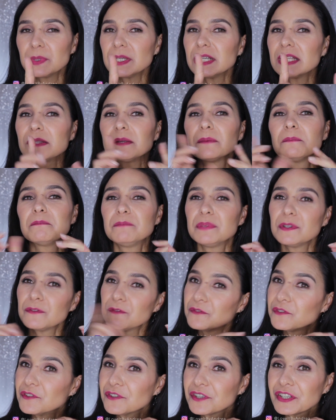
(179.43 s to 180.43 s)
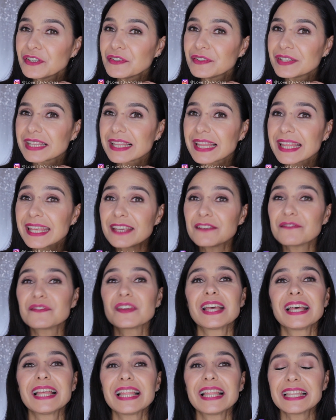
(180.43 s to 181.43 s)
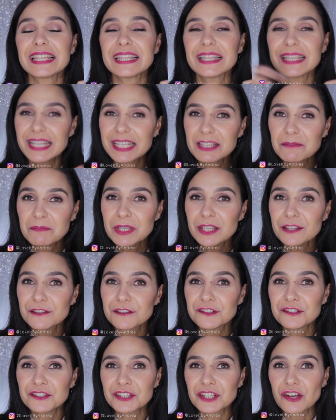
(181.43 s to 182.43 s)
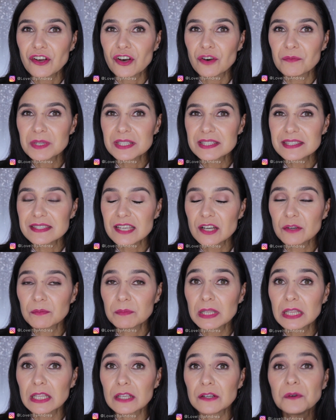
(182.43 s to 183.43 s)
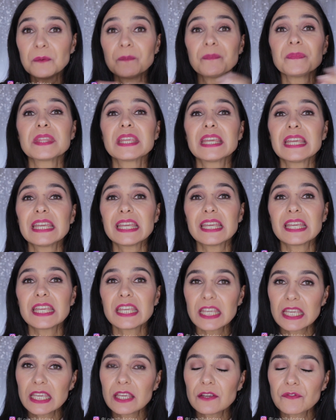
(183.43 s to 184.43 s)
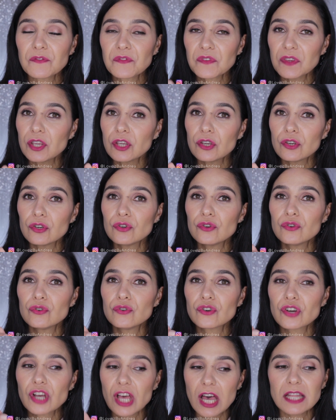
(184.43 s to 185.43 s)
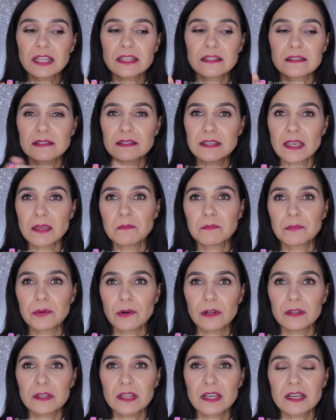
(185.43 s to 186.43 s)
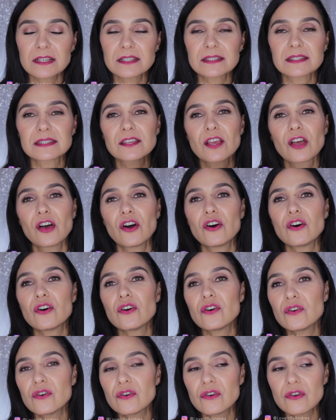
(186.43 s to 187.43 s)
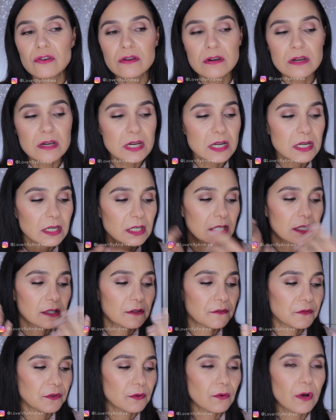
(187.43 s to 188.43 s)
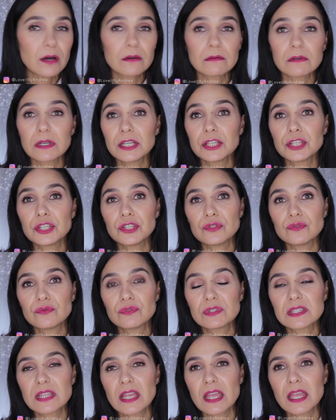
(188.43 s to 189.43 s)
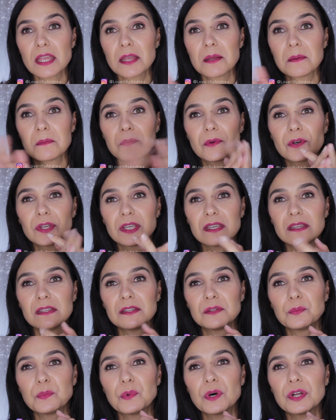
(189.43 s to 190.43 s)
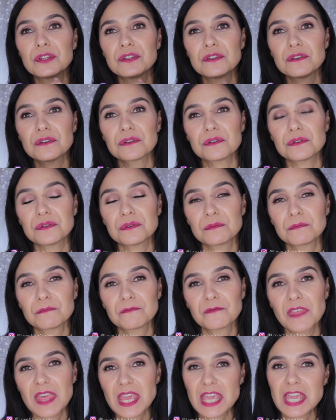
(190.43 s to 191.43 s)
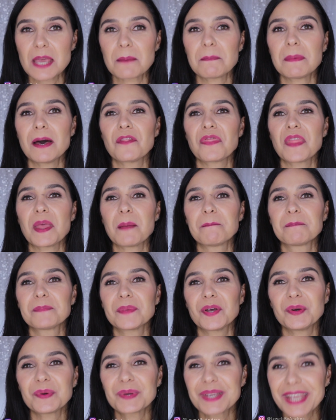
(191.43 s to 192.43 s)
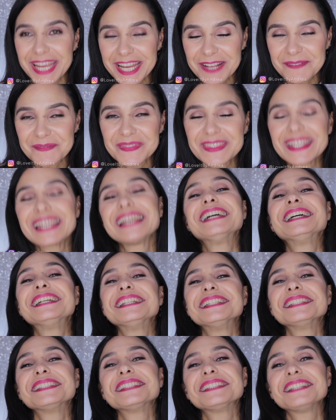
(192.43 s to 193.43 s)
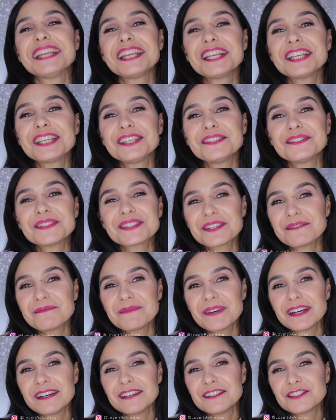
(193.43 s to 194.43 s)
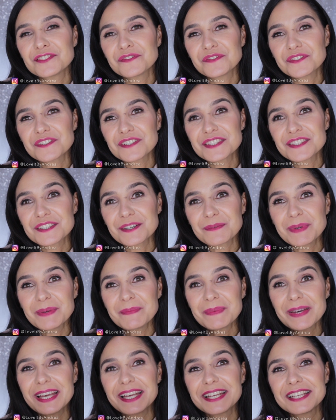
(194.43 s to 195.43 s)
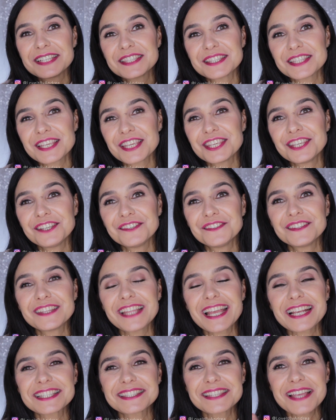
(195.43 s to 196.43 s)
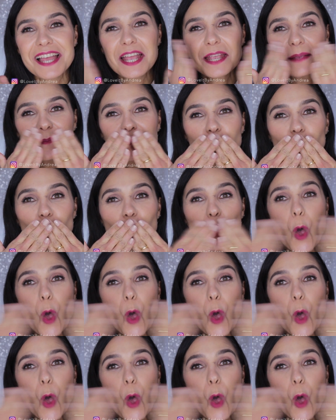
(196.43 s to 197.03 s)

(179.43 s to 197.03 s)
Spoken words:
But before you leave, let me know in the comments down below if you got the same products or if you already use them and what you think about them. Okay, thank you so much for stopping by. See you next time.